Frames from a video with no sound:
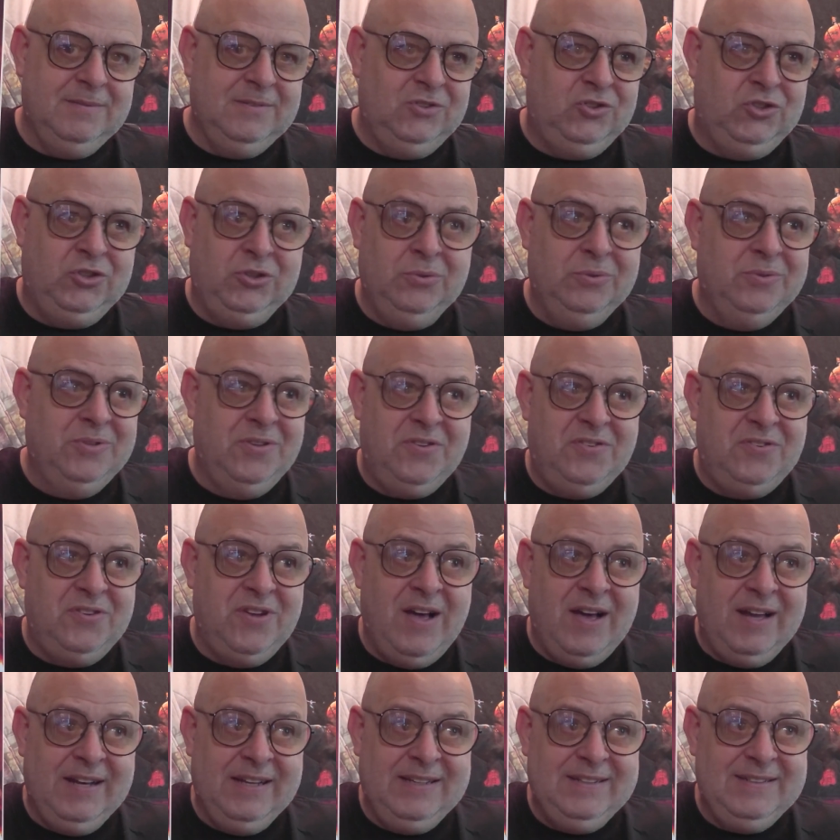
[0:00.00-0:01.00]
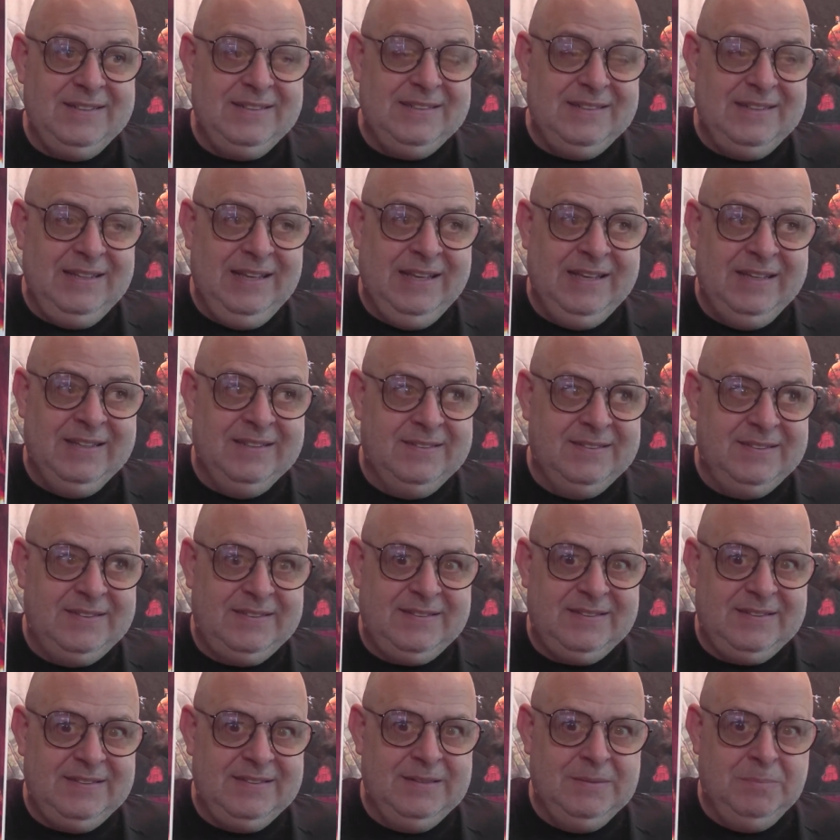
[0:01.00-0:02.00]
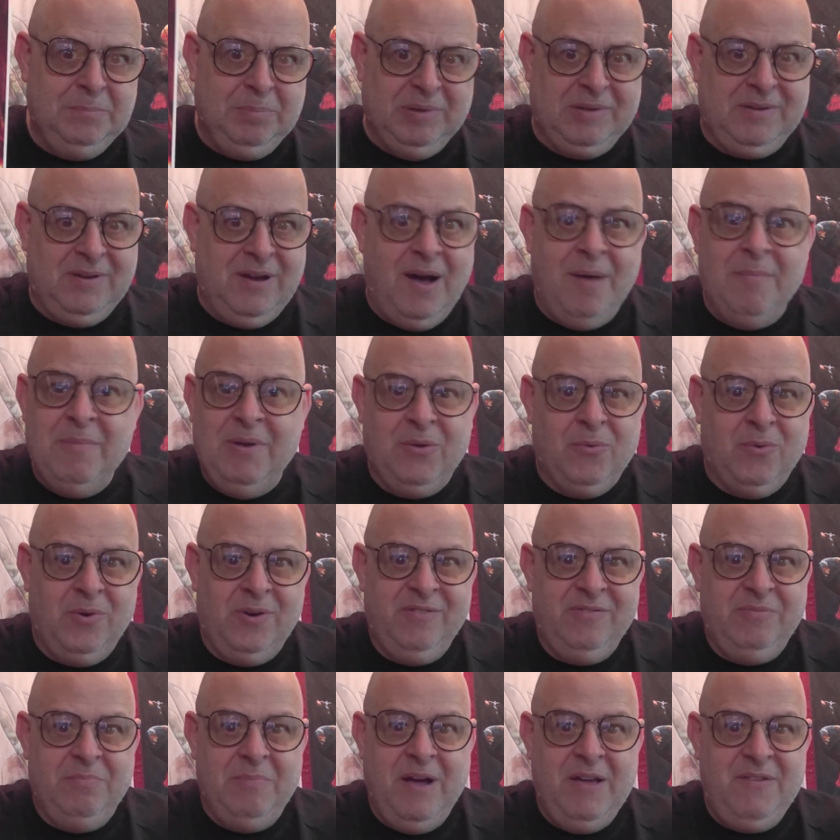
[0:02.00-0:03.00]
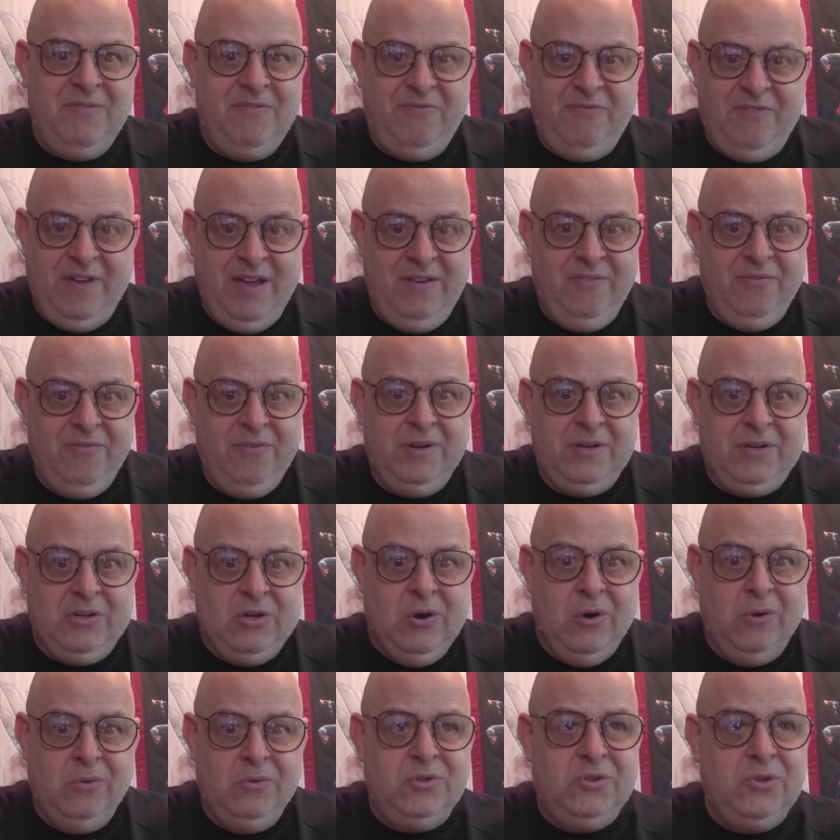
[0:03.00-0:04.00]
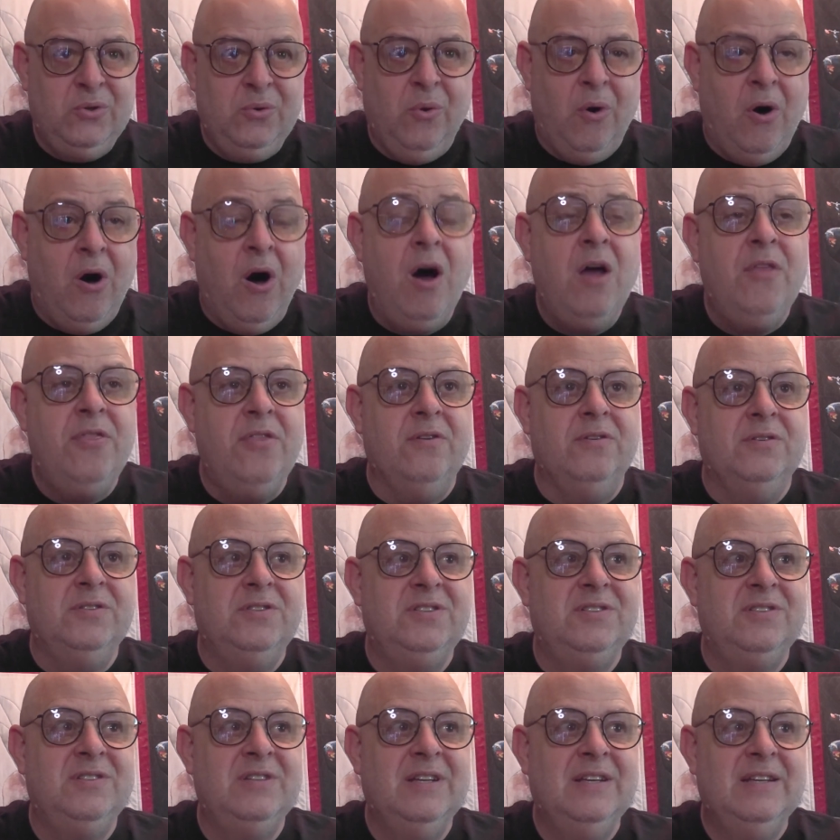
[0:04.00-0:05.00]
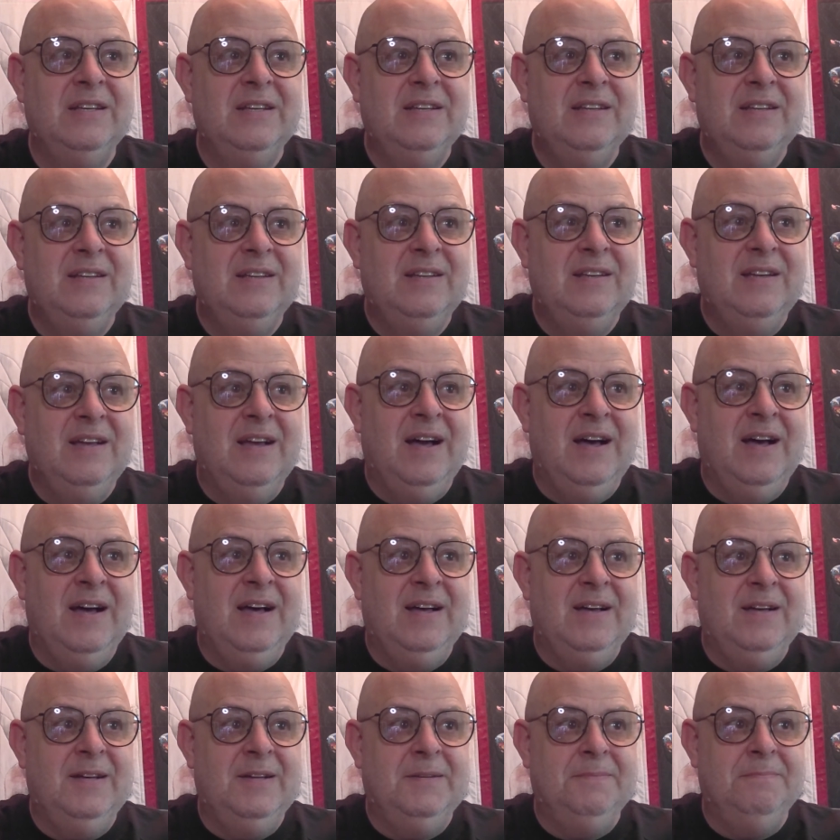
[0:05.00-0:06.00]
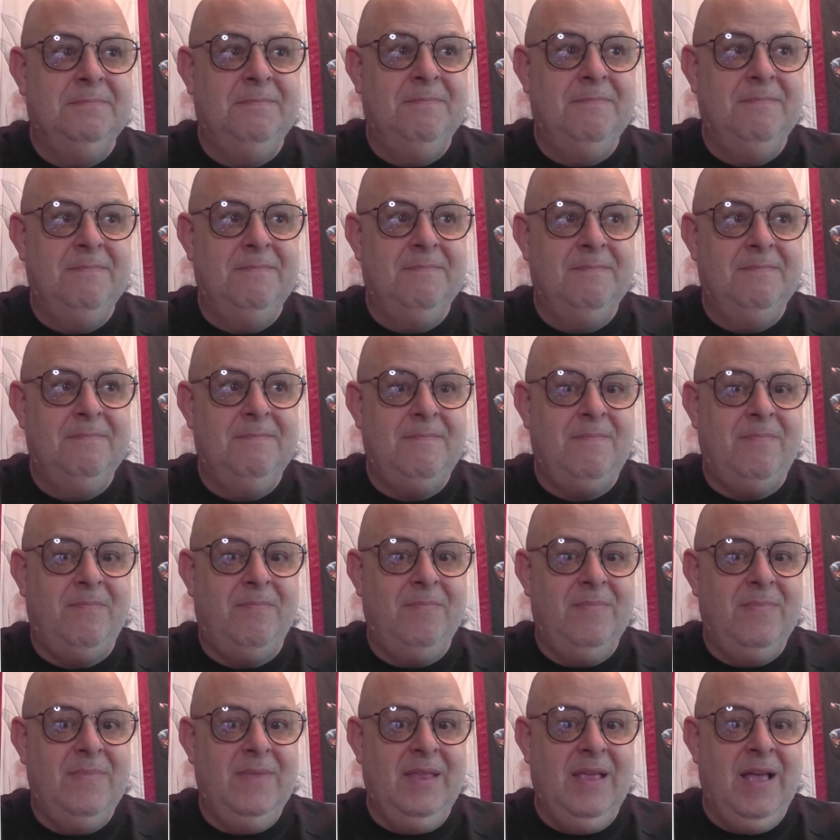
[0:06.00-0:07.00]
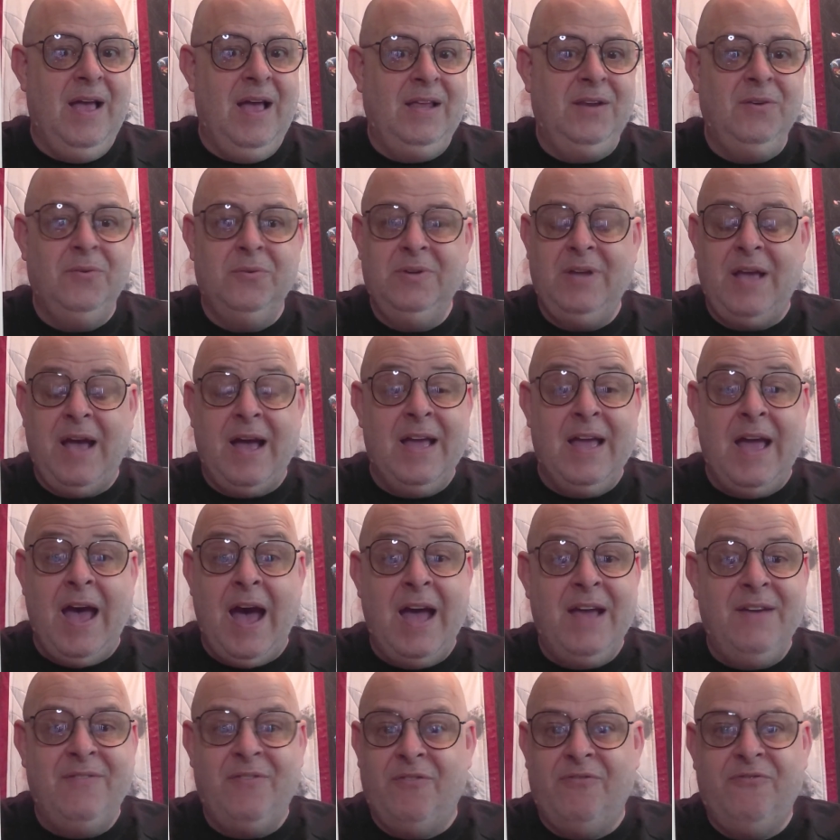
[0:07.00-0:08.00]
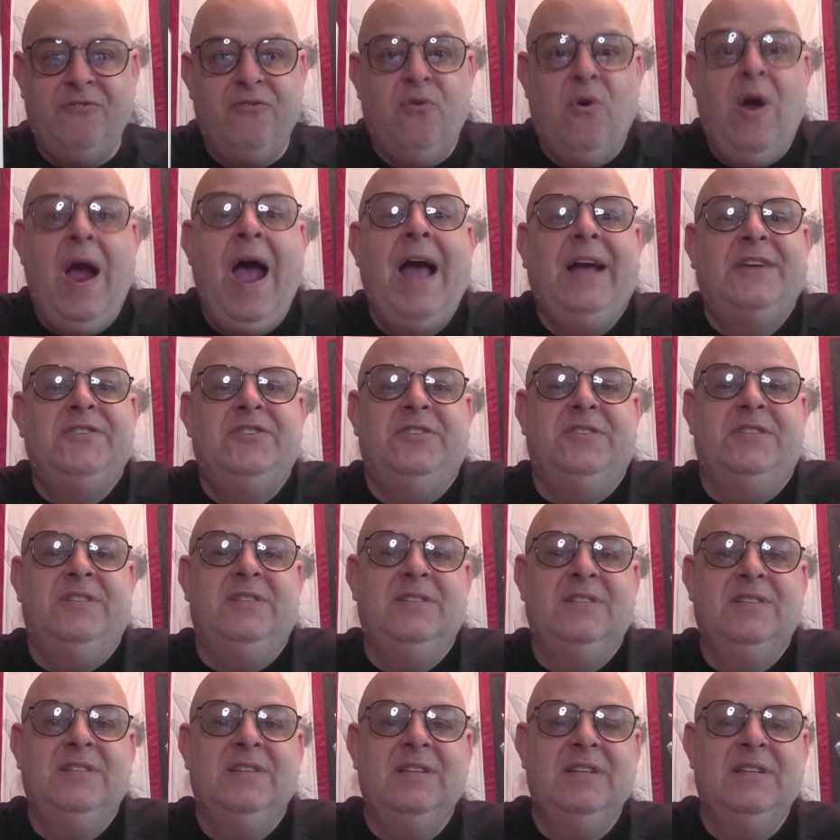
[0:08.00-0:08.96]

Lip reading: Judith Sonnet is becoming one of my favorite go-to authors. I have a fraction